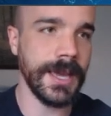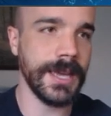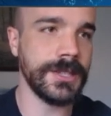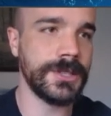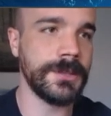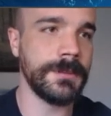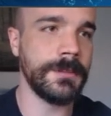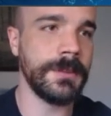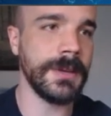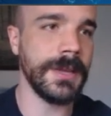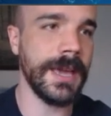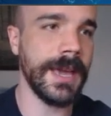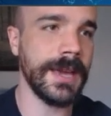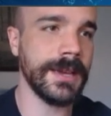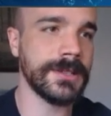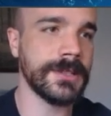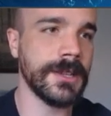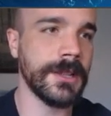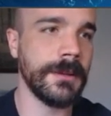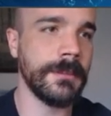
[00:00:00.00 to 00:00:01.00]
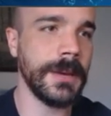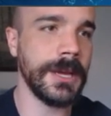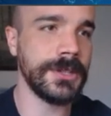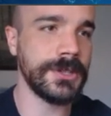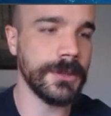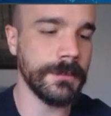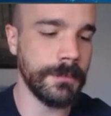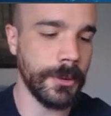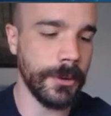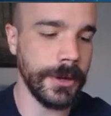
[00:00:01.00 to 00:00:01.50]
It should be
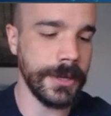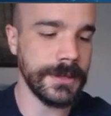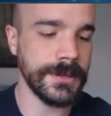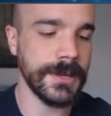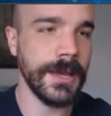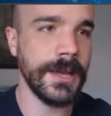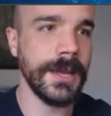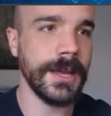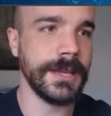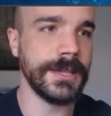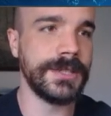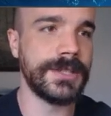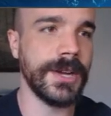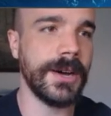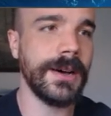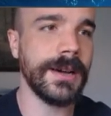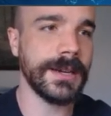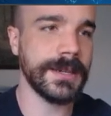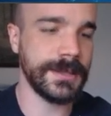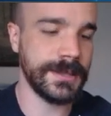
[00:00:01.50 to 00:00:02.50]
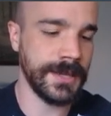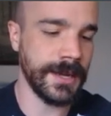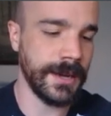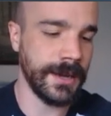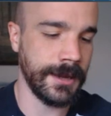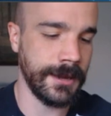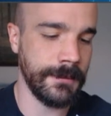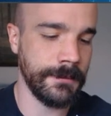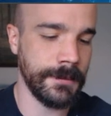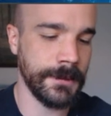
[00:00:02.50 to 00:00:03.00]
exclamation point, doc
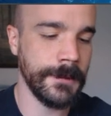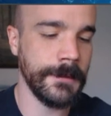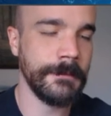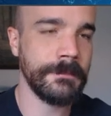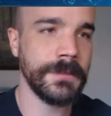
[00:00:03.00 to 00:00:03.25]
type,